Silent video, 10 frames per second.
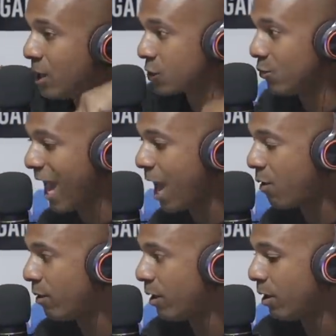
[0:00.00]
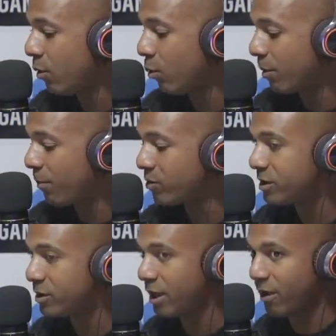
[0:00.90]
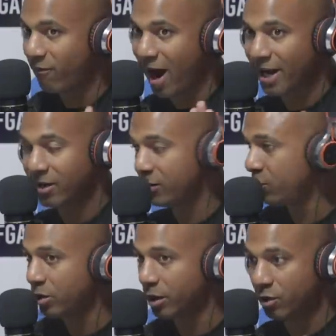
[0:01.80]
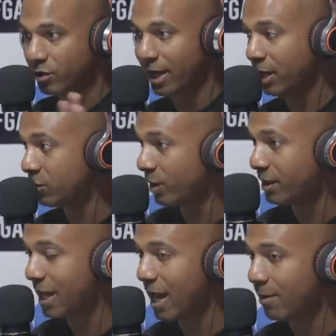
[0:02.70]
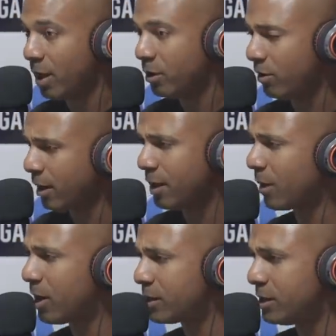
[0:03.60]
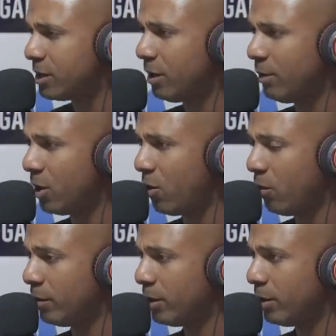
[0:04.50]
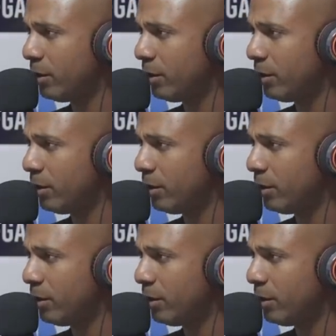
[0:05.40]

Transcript: So now when a person did they five years, you look, you thinking they doing their time. You like, yeah, my cousin jail, he be home.